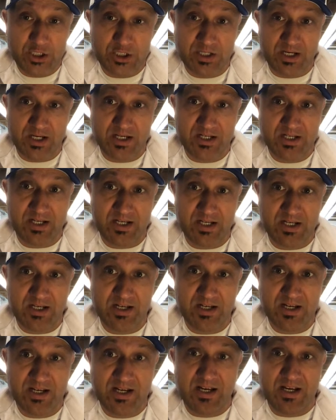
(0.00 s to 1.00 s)

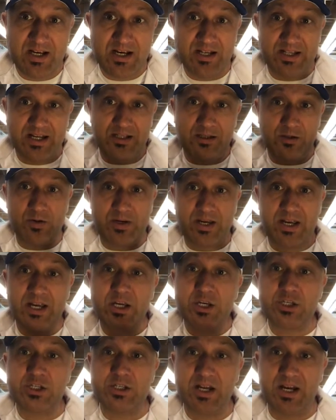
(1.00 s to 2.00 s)
ID, and that
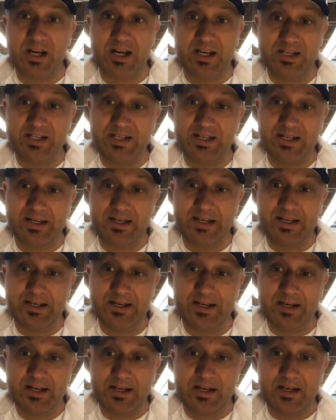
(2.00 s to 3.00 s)
location ID
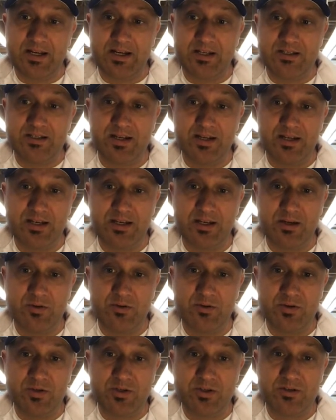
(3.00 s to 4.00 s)
is then
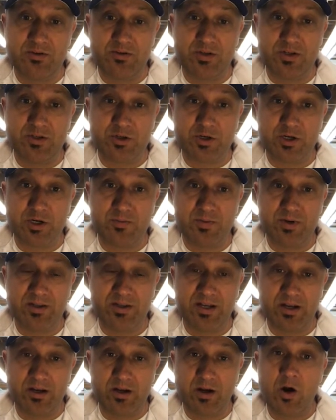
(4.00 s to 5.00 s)
used to determine
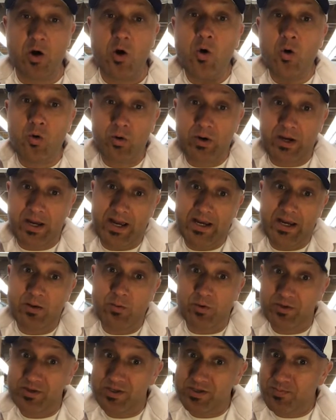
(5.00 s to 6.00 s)
that, oh, okay,
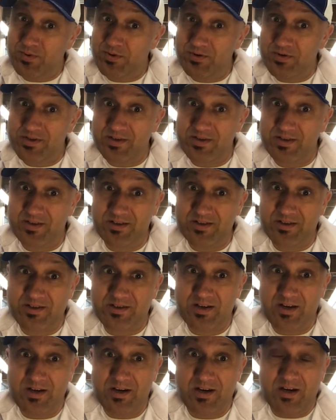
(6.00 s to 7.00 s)
well, this person is
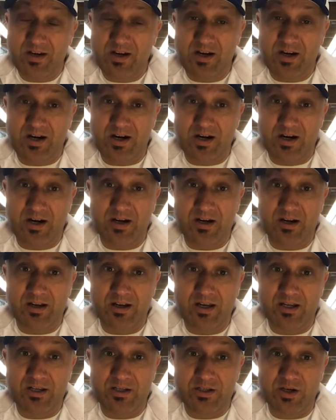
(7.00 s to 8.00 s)

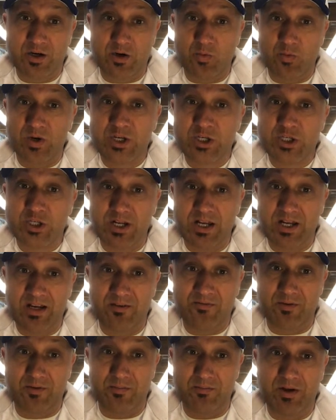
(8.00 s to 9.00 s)
originating
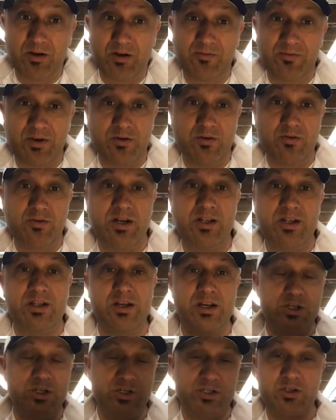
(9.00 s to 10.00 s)
from Bellevue, and then it
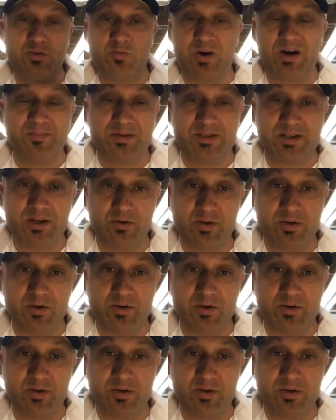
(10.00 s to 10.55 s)
just swaps out